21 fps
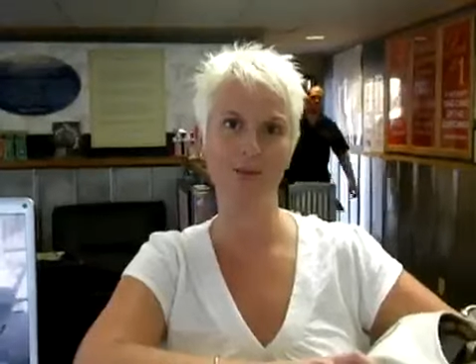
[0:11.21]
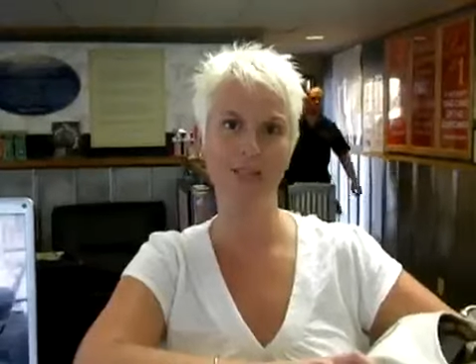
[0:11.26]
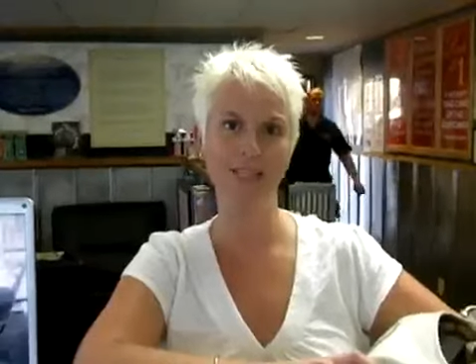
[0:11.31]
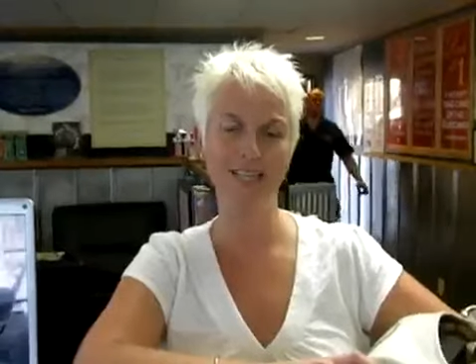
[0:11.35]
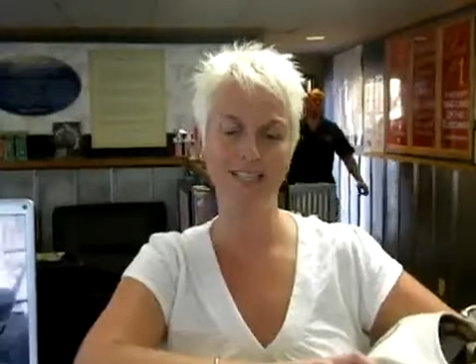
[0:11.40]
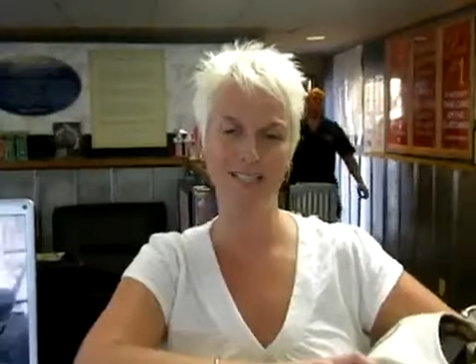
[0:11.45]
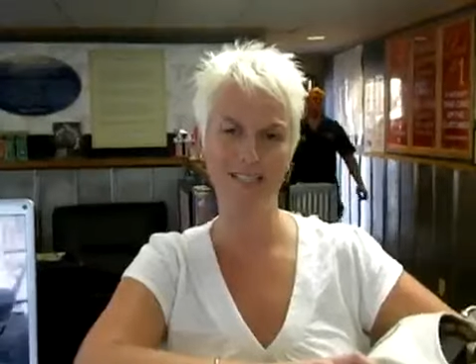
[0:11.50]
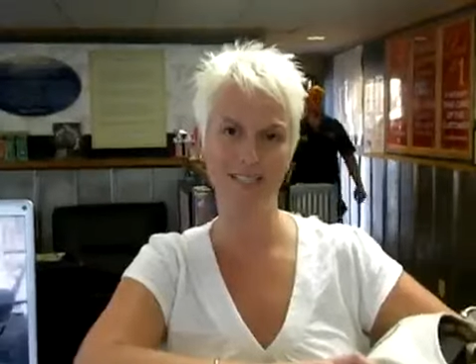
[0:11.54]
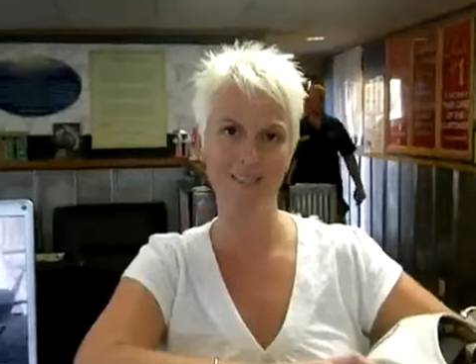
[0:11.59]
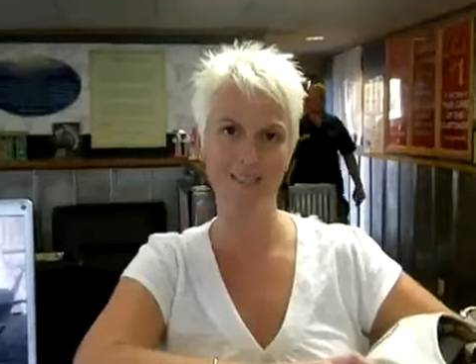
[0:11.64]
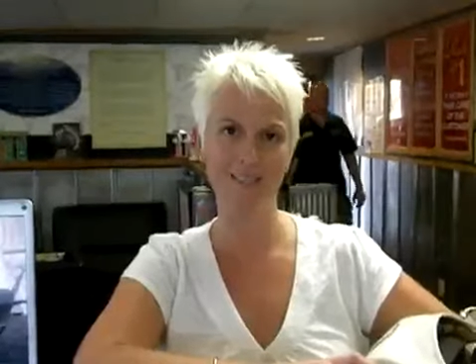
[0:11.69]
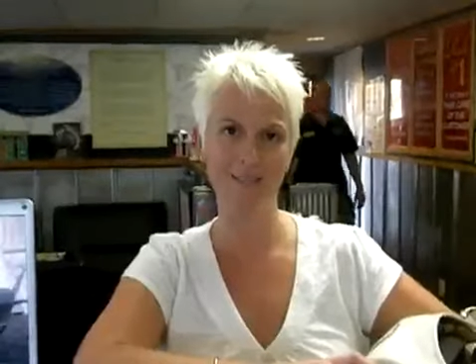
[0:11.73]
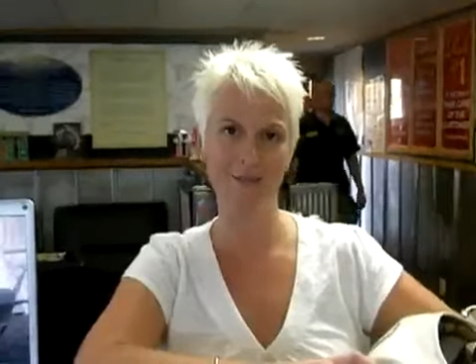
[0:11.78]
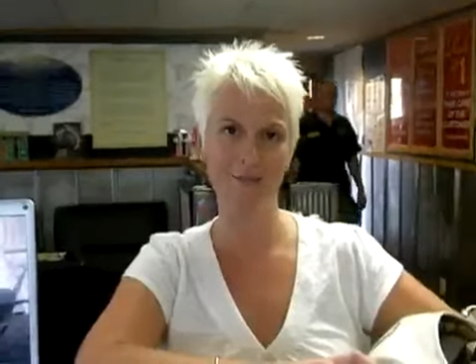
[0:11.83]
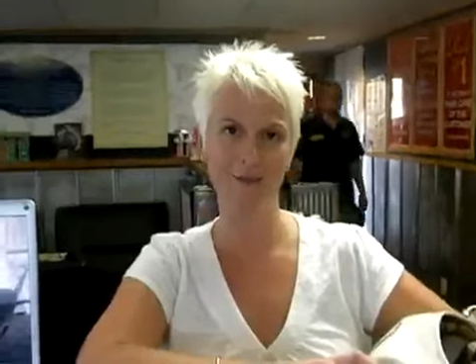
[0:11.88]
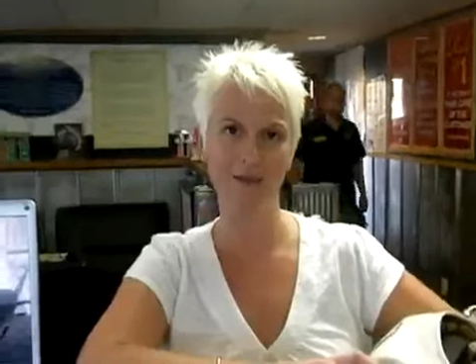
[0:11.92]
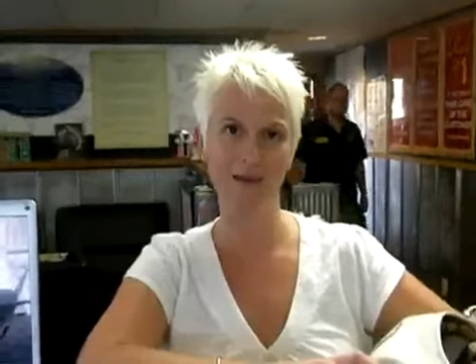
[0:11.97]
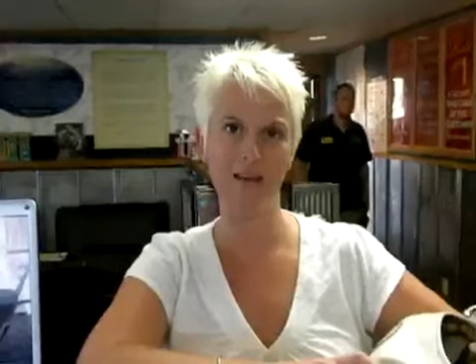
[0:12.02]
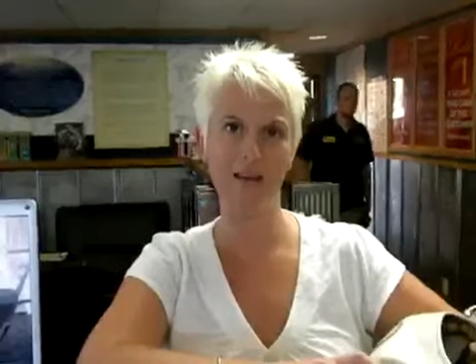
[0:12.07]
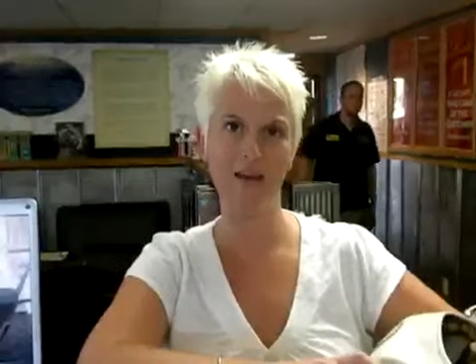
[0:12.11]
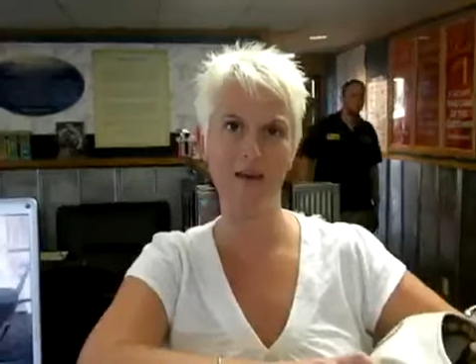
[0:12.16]
listen to
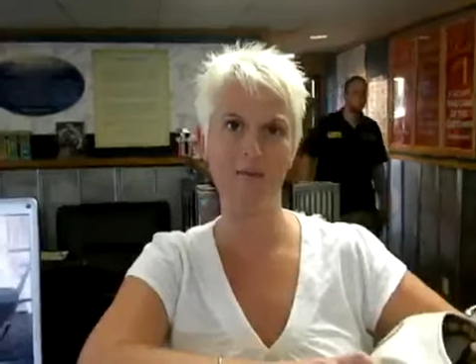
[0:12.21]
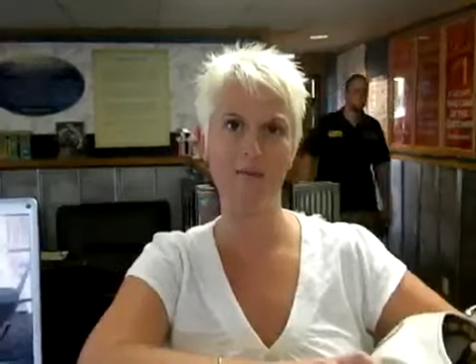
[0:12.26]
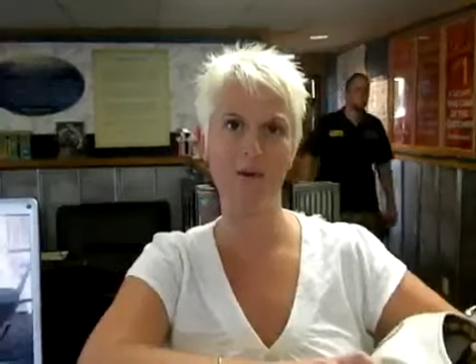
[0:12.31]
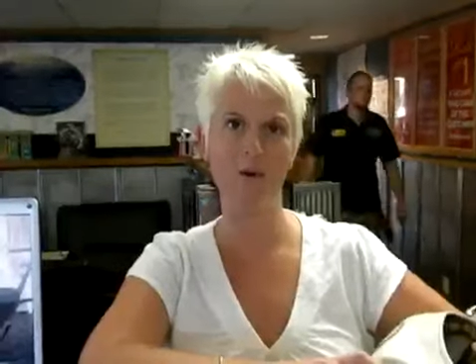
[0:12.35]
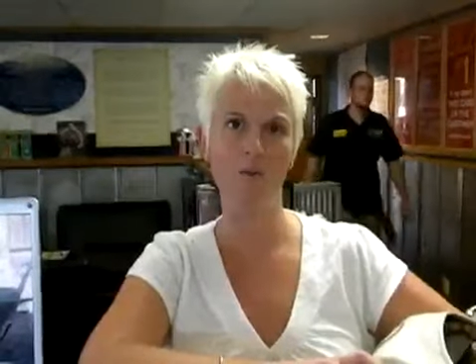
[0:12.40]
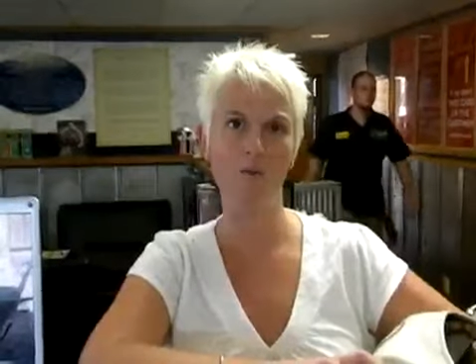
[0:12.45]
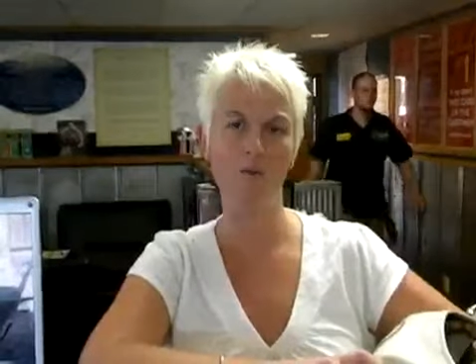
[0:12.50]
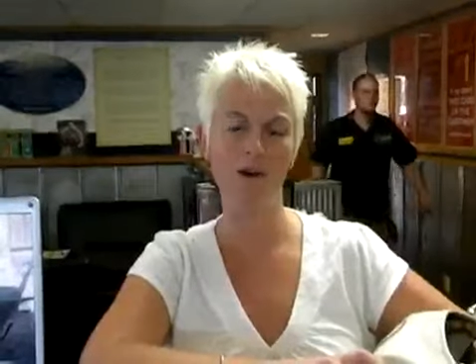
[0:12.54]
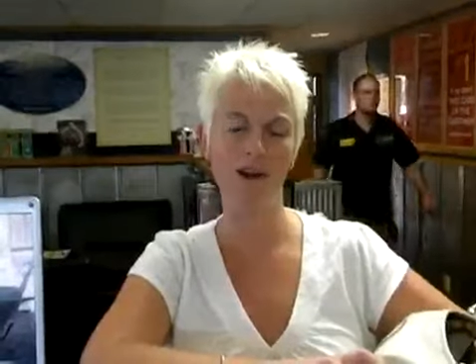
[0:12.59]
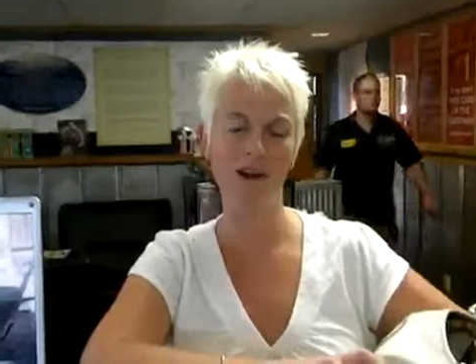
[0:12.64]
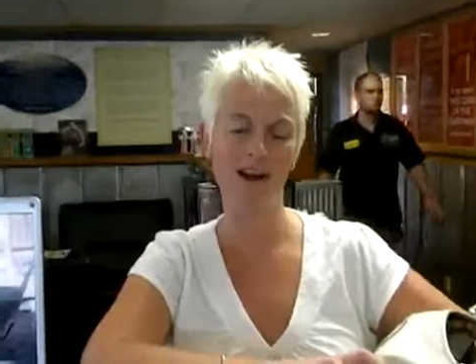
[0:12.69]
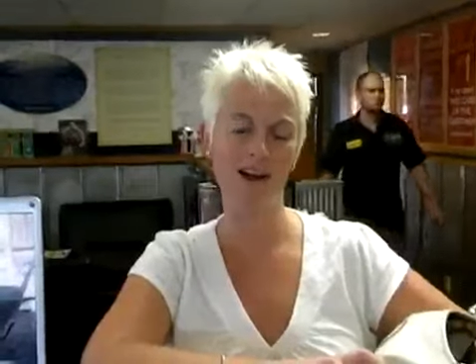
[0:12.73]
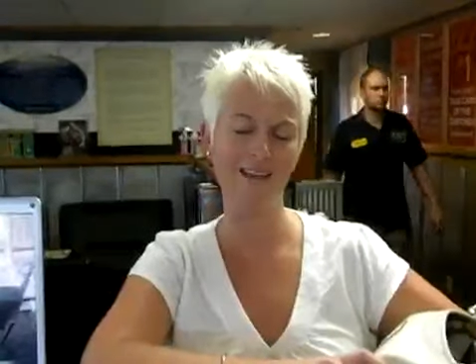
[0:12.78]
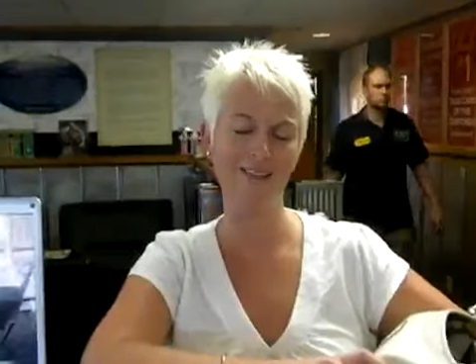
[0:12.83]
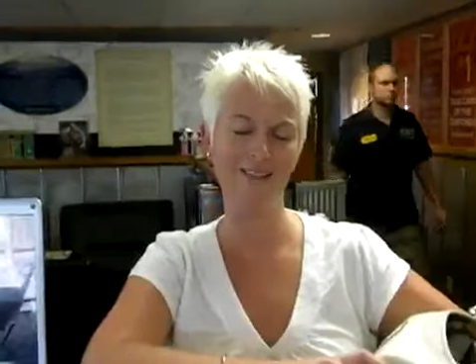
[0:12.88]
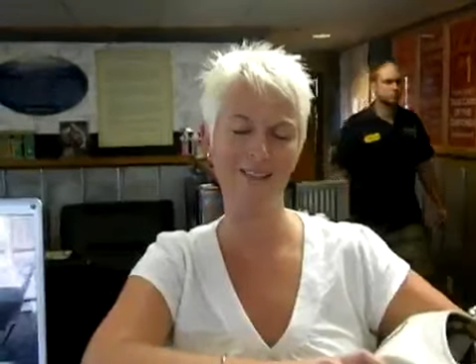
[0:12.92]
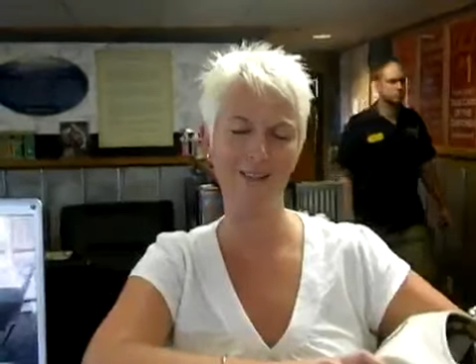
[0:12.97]
me about what I